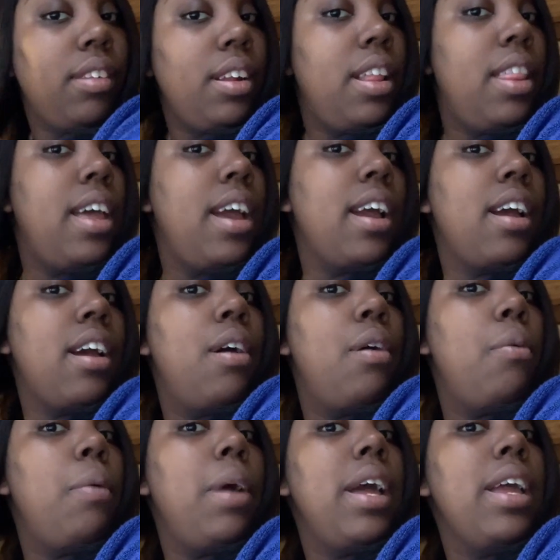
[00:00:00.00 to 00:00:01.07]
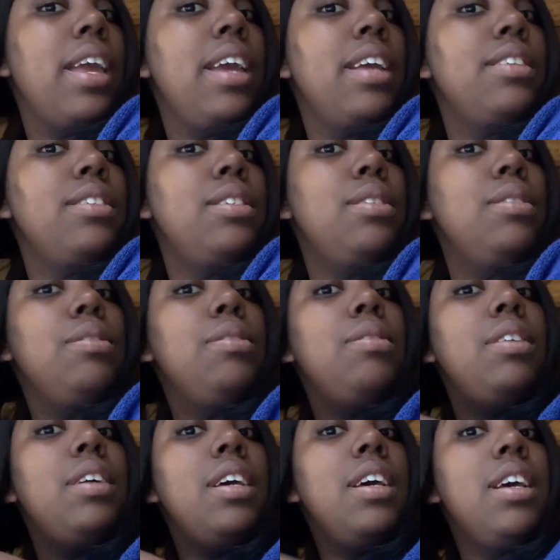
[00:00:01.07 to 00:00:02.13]
Like, why can't you
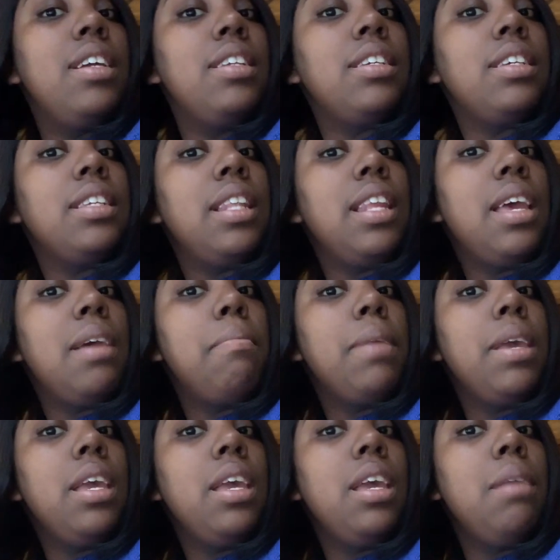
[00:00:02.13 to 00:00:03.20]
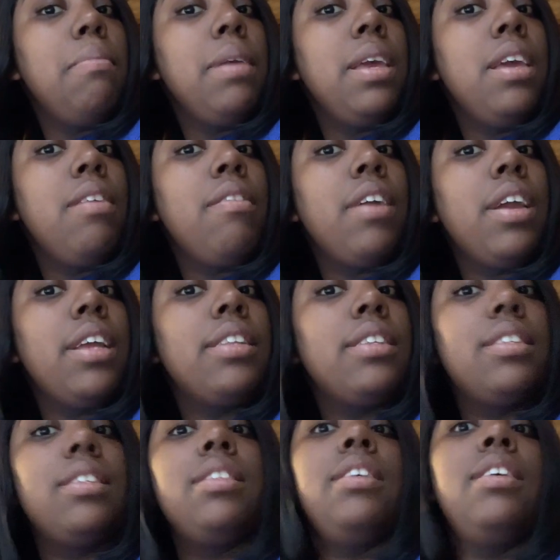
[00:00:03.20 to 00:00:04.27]
just let me be great
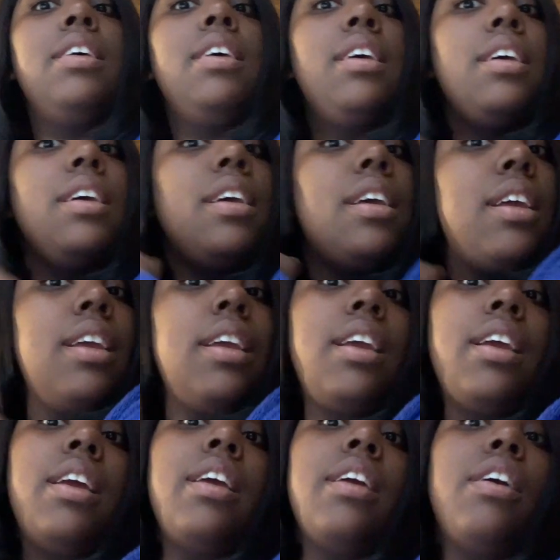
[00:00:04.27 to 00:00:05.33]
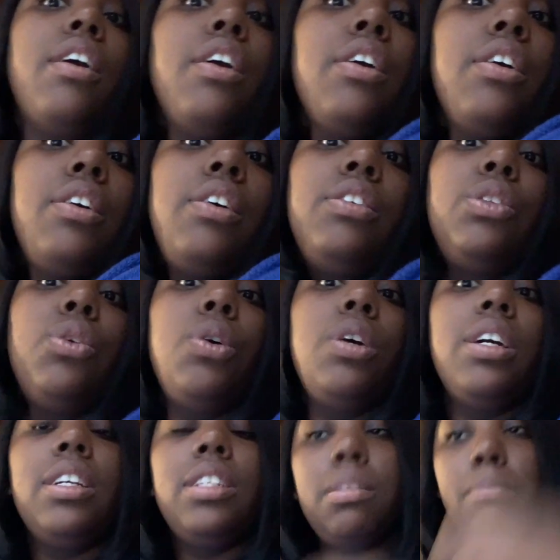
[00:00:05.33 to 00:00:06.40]
and curl
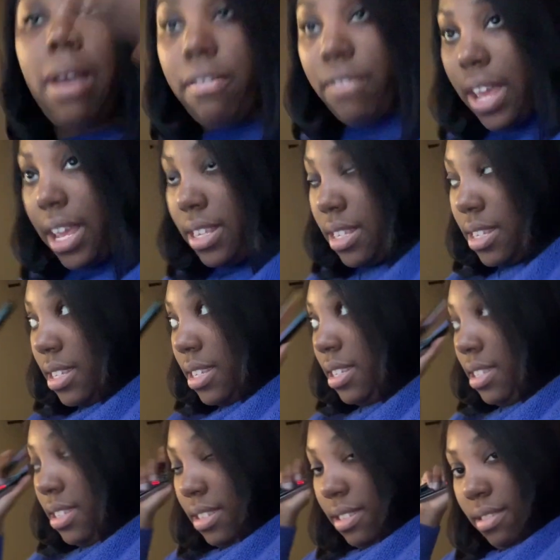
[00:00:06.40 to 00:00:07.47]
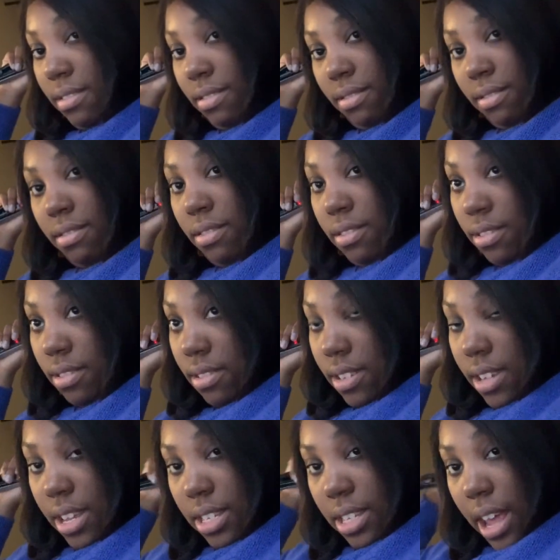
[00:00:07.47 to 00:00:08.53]
towards my face?
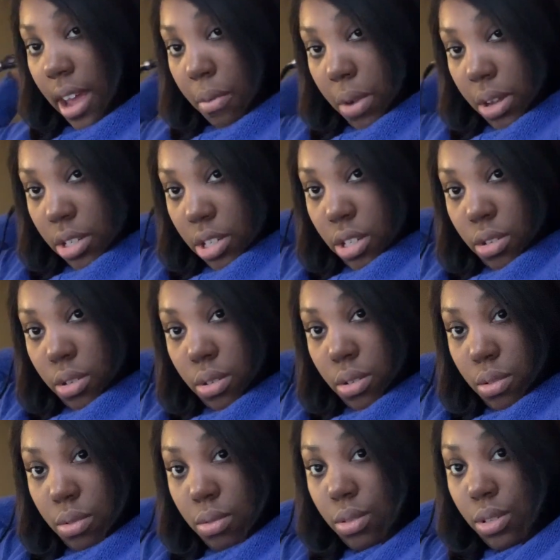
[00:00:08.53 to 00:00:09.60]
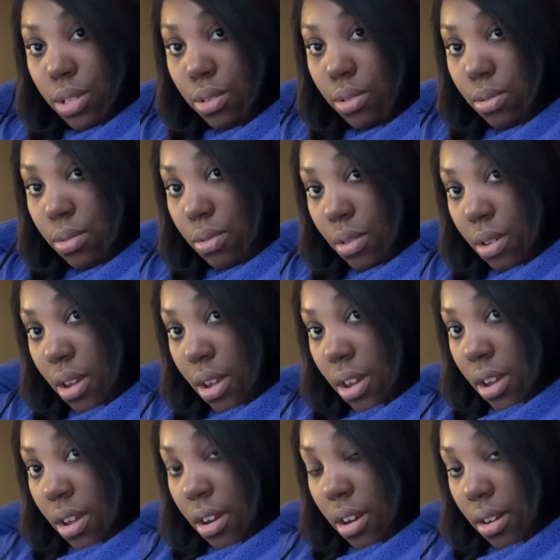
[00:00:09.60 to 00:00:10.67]
Cause I want you to
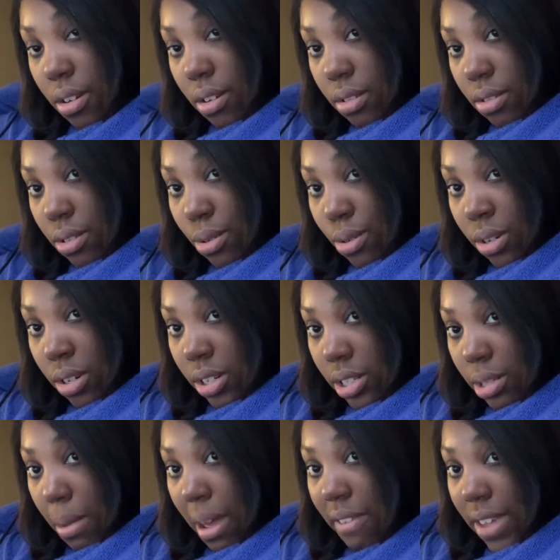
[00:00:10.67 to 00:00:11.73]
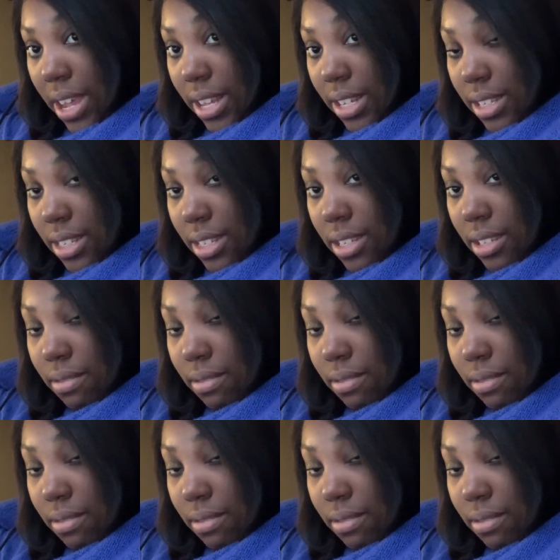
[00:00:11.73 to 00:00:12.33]
curl towards my face.